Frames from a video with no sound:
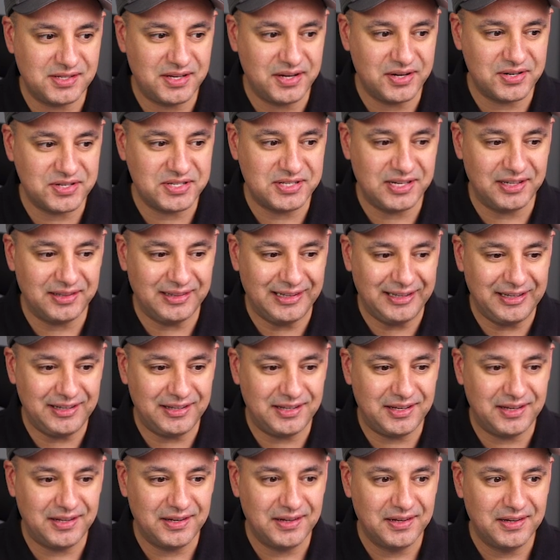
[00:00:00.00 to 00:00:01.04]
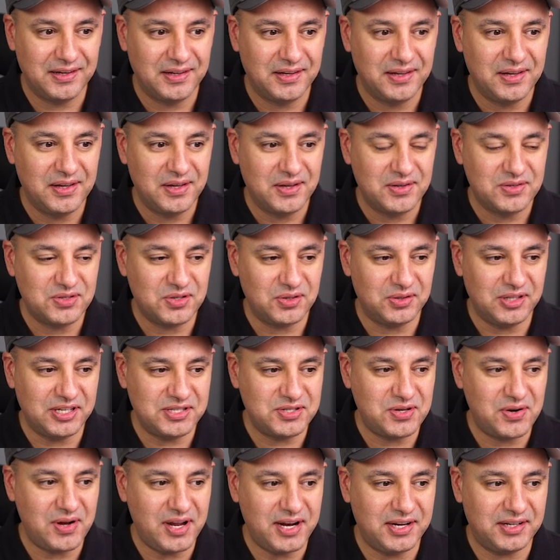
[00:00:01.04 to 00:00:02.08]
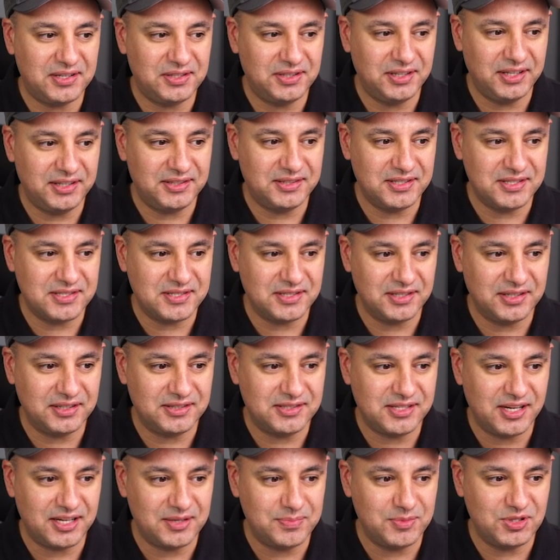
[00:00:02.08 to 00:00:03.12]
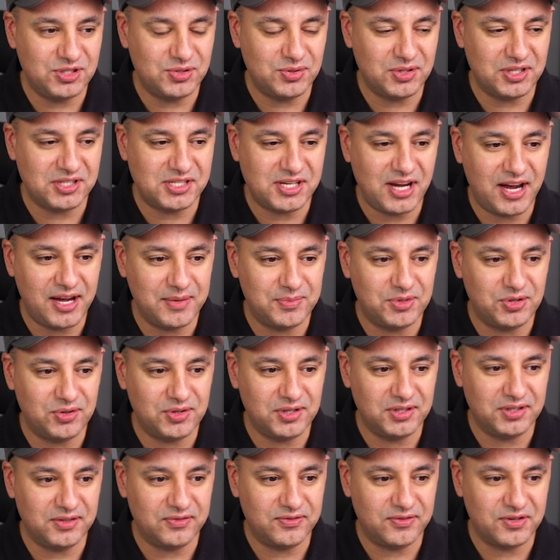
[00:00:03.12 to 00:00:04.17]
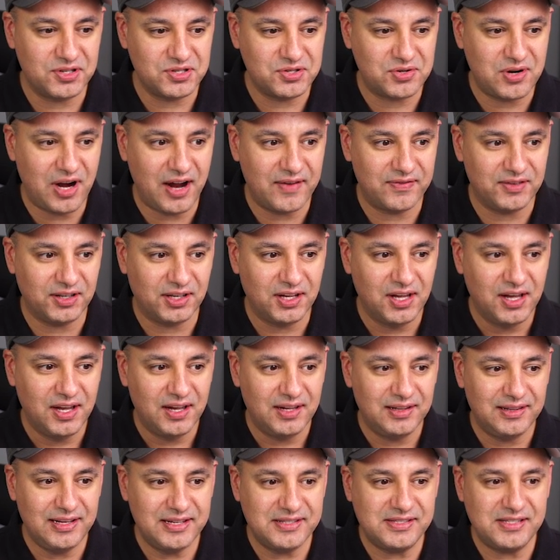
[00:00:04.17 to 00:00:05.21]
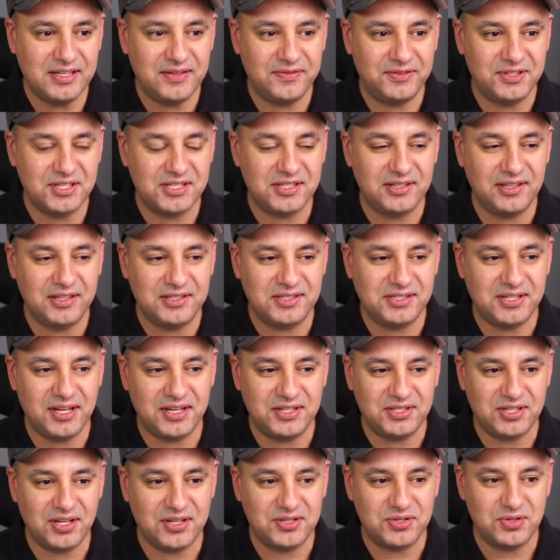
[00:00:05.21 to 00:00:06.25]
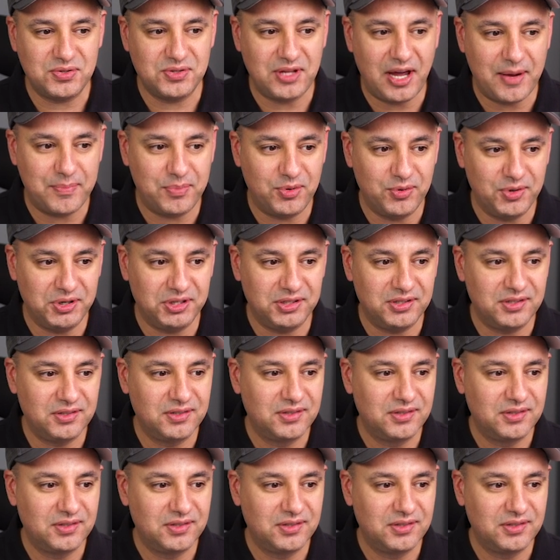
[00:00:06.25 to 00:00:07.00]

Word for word: Here's the link. So let's go ahead and click this link. Take me to the time code of the first graphic. Let's see if this link takes us to that point.